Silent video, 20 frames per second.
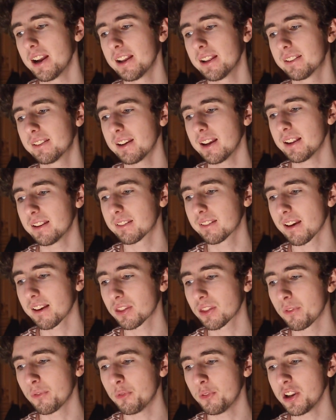It's it's
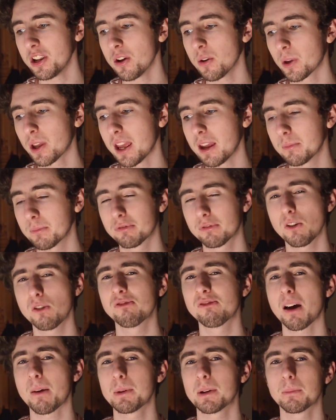like the video game
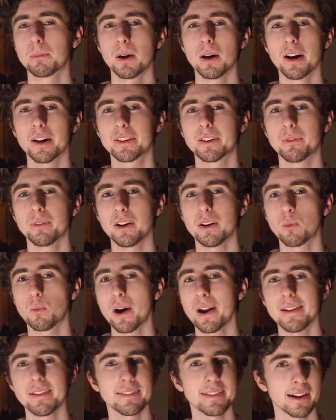programming part of it.
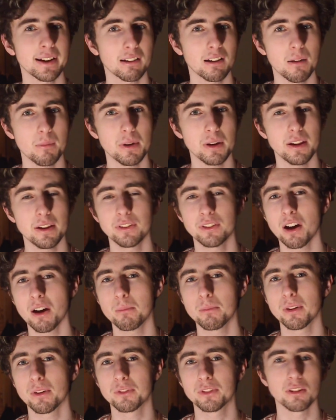Where does that come in in
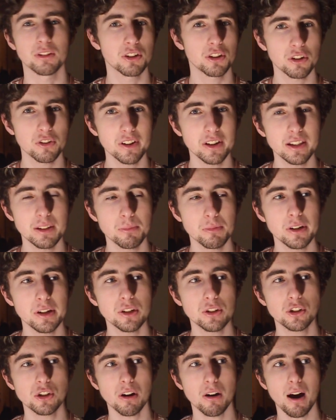terms of security
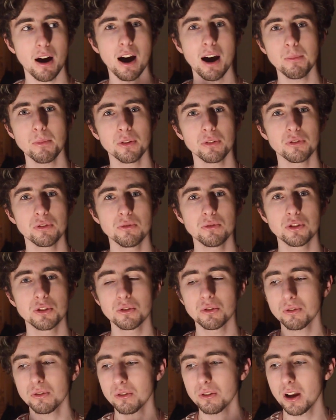breach? I'm not too
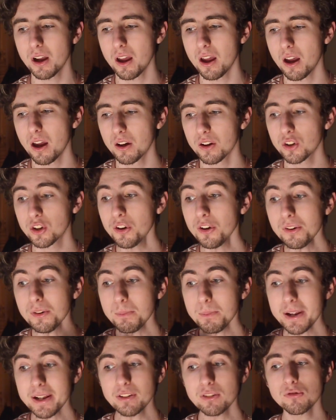sure. Could
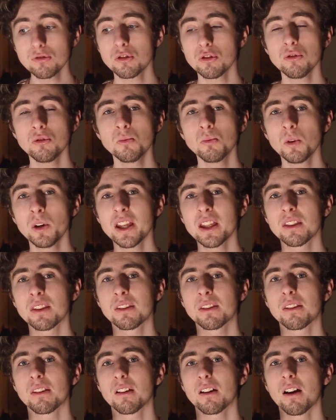be to do
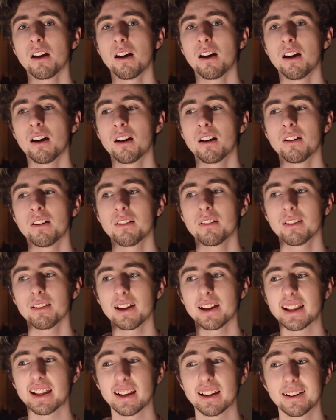with uh,
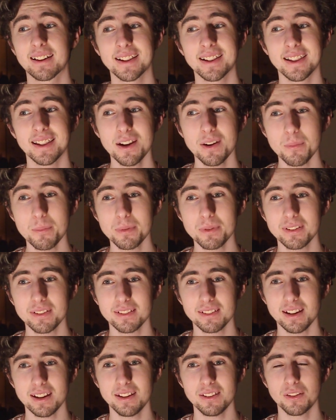like
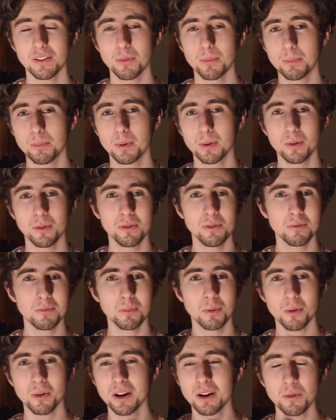Eclipse in the Balloon
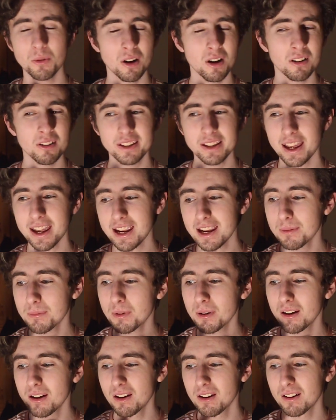Boy World game.